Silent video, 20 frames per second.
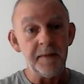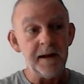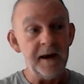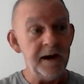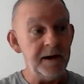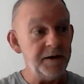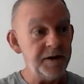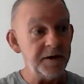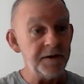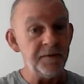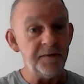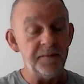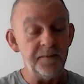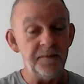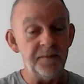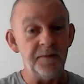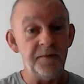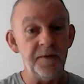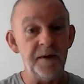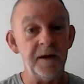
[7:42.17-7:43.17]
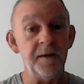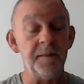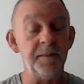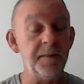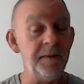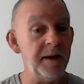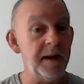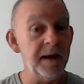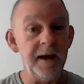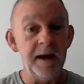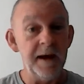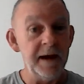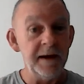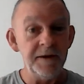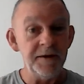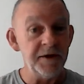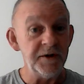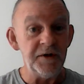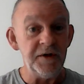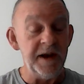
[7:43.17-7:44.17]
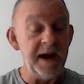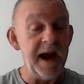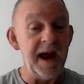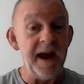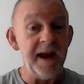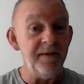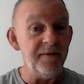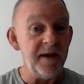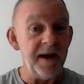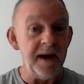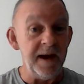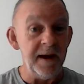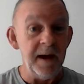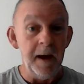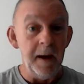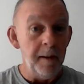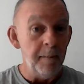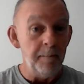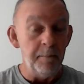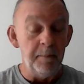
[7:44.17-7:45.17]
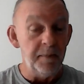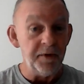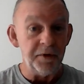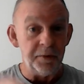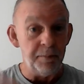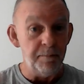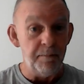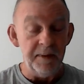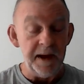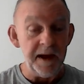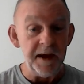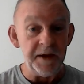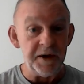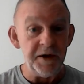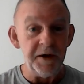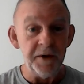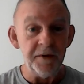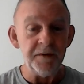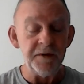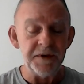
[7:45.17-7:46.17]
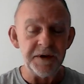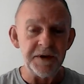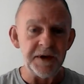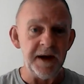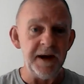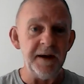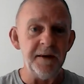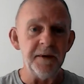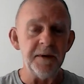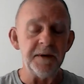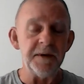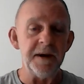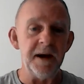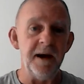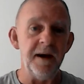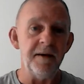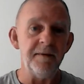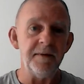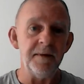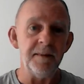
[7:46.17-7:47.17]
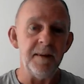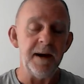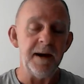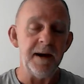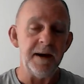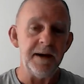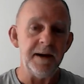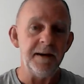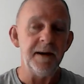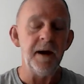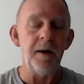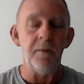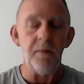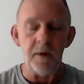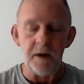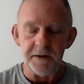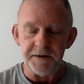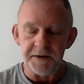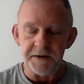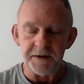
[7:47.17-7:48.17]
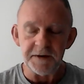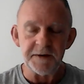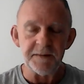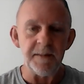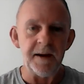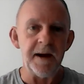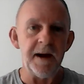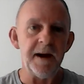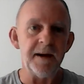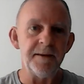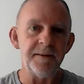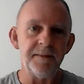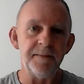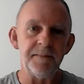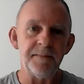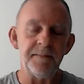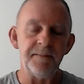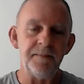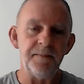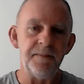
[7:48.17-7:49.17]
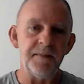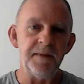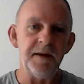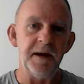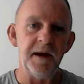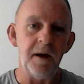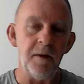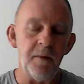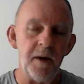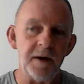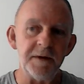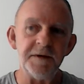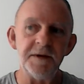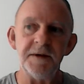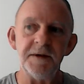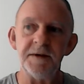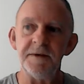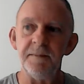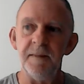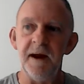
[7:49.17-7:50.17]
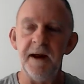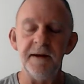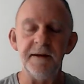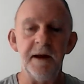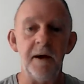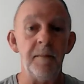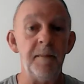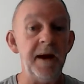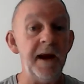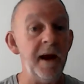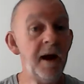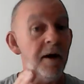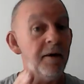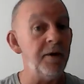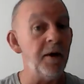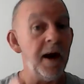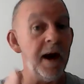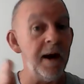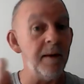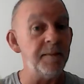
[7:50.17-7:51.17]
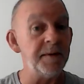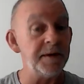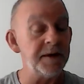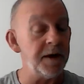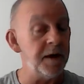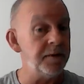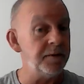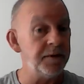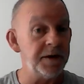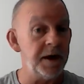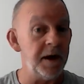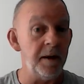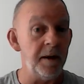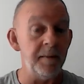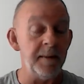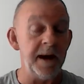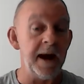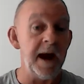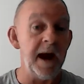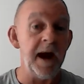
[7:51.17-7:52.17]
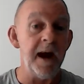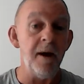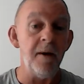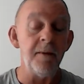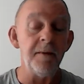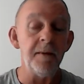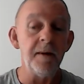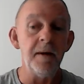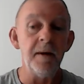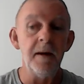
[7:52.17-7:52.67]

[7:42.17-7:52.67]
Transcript: he just filled, just gave a big, huge secret to everybody. Go watch this man. Go watch this, man. There'll be other episodes coming out.